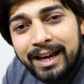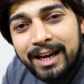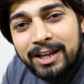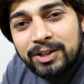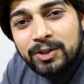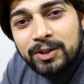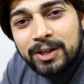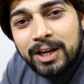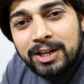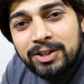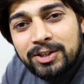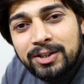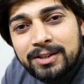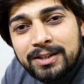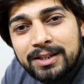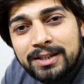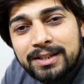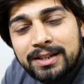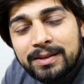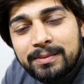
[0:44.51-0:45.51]

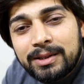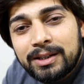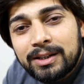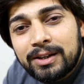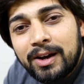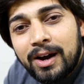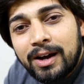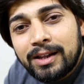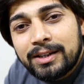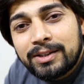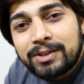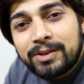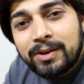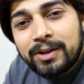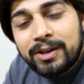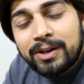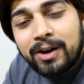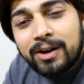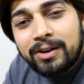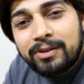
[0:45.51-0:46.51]
education system in the college
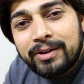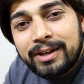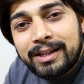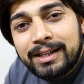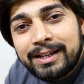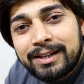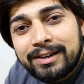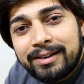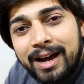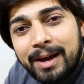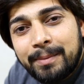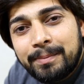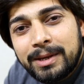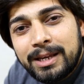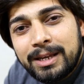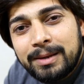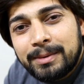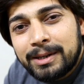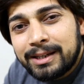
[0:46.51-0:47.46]
going on really crappy,